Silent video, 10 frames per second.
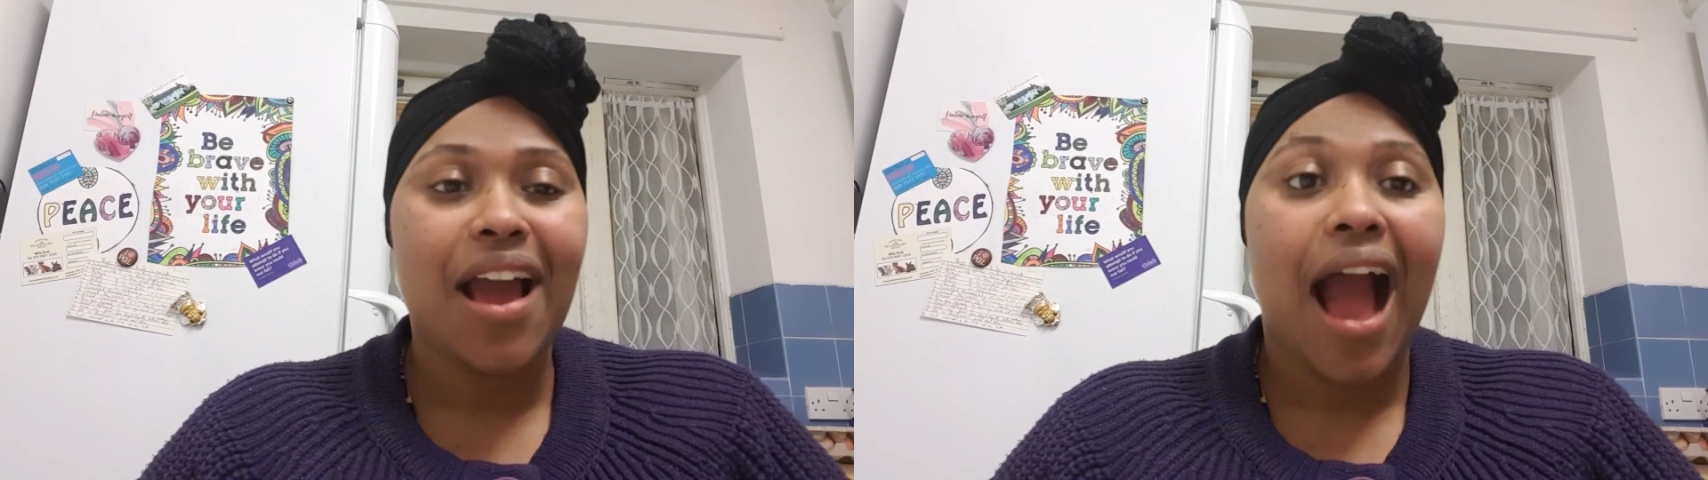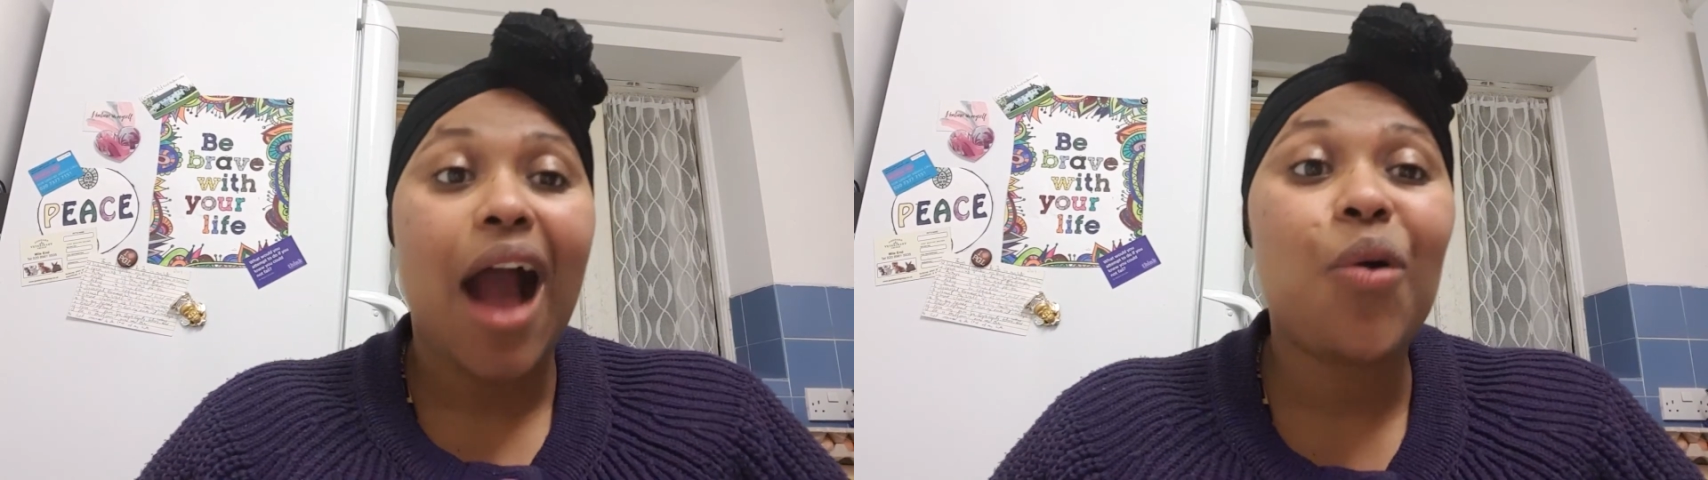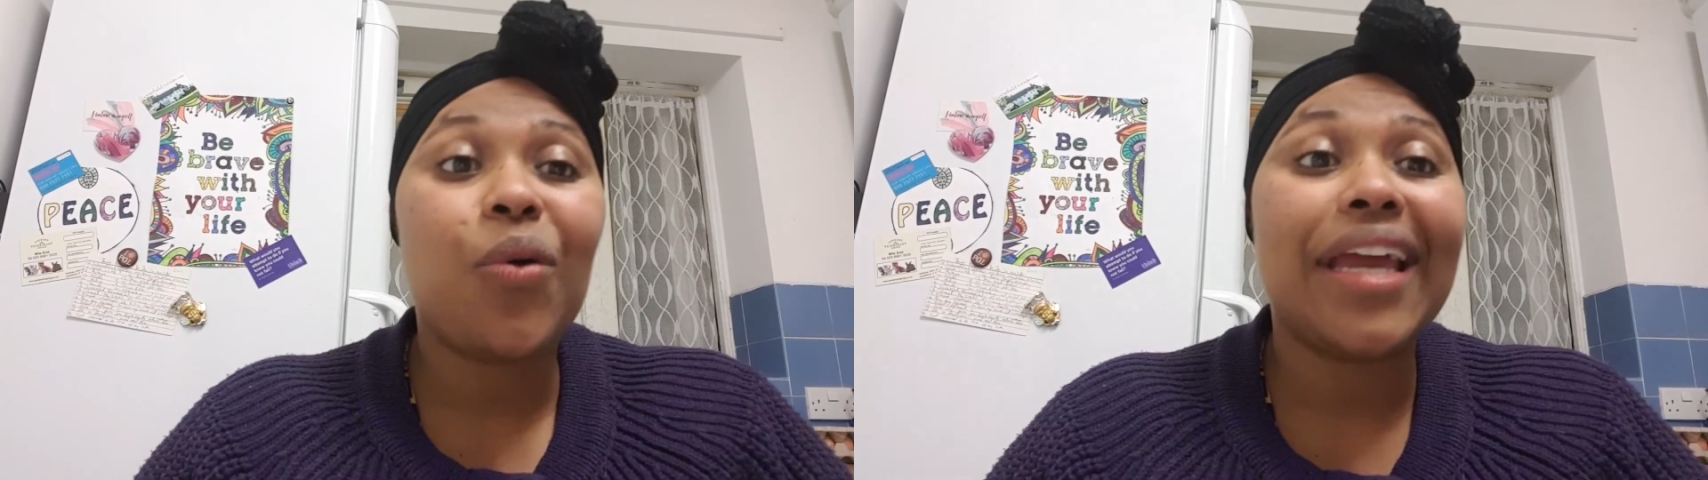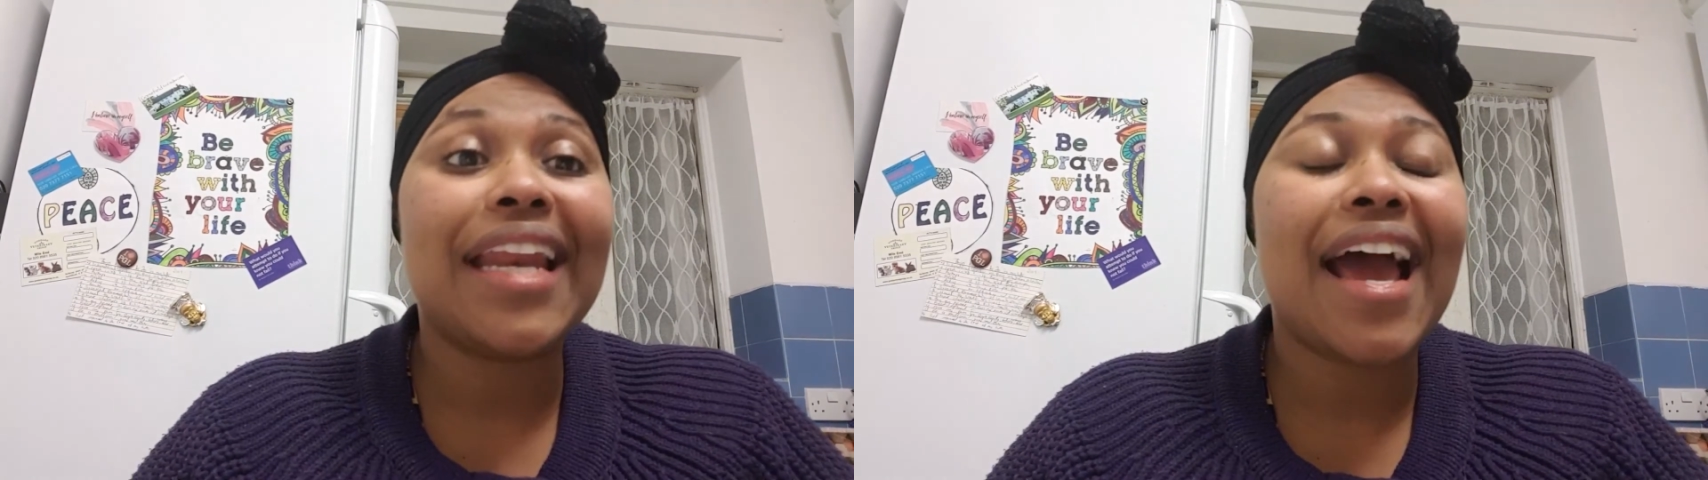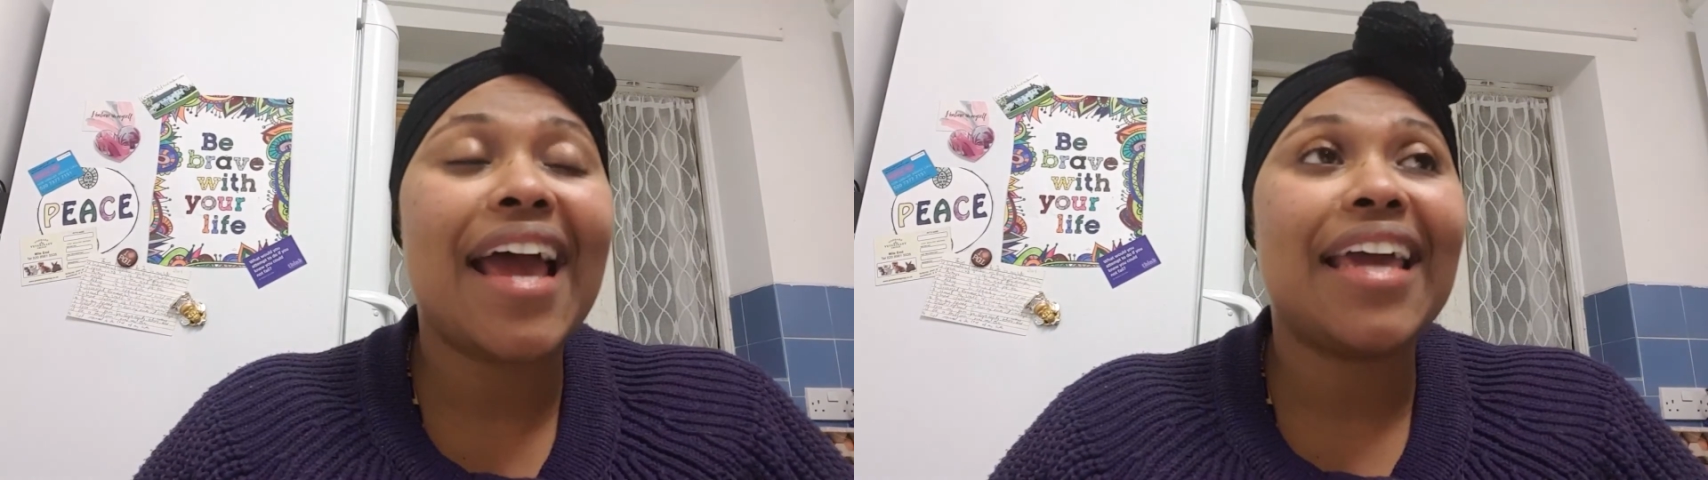How can
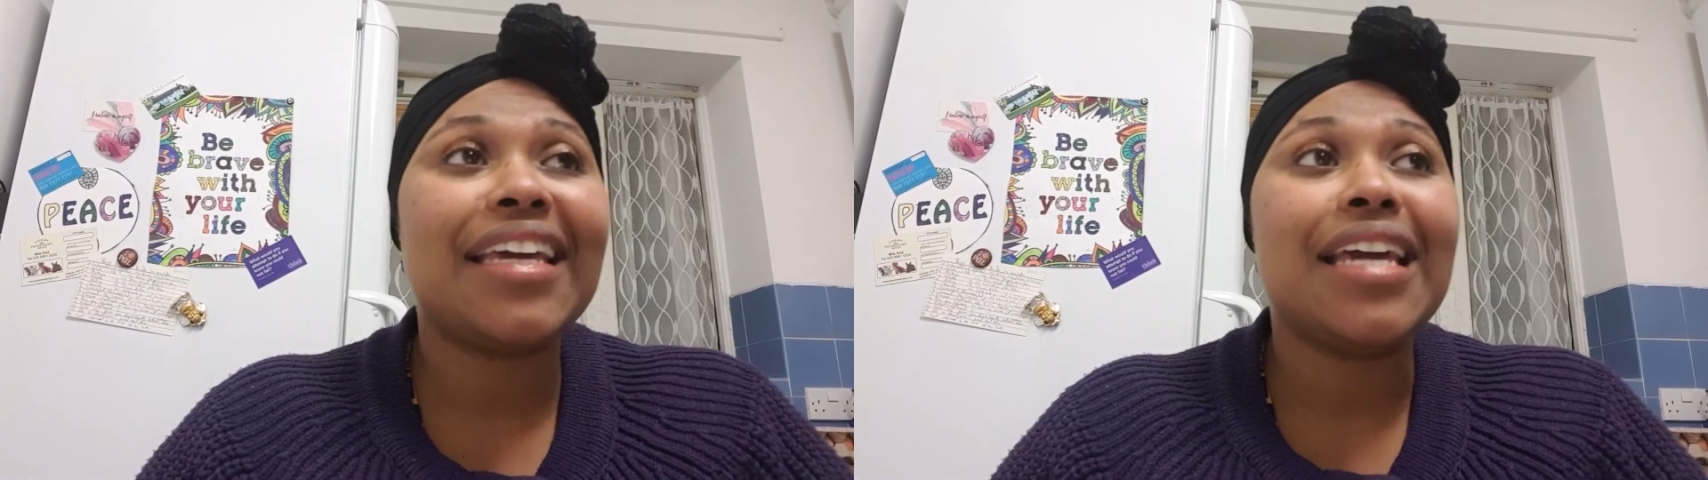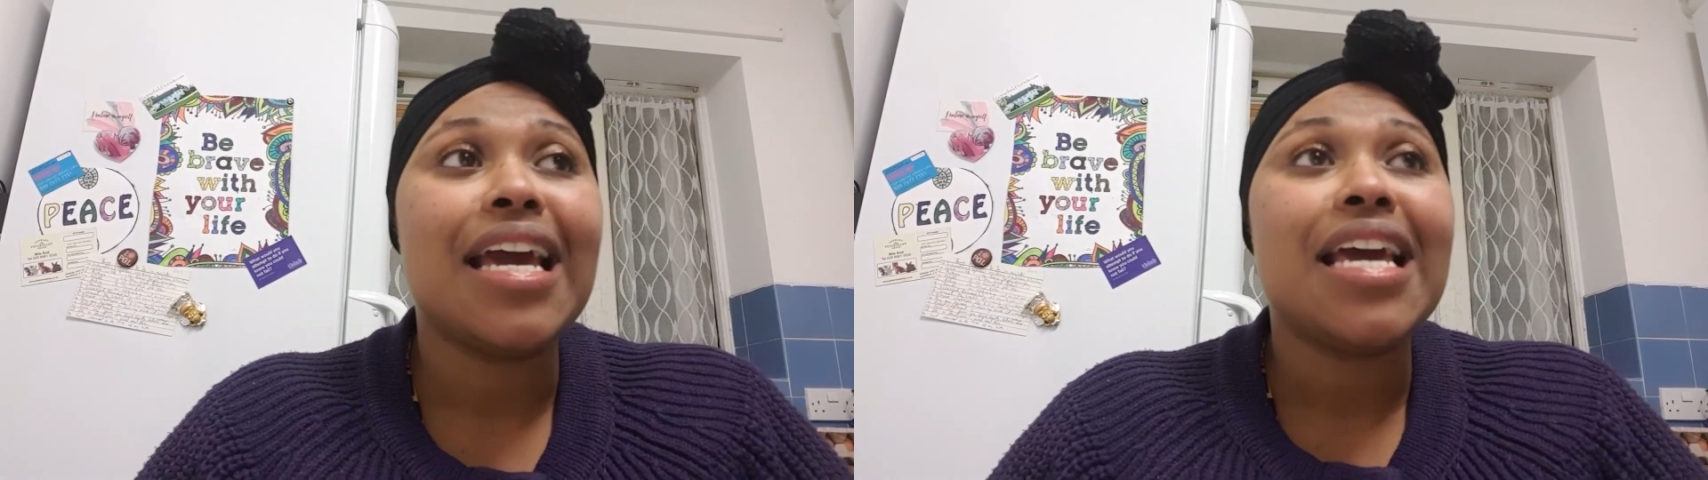I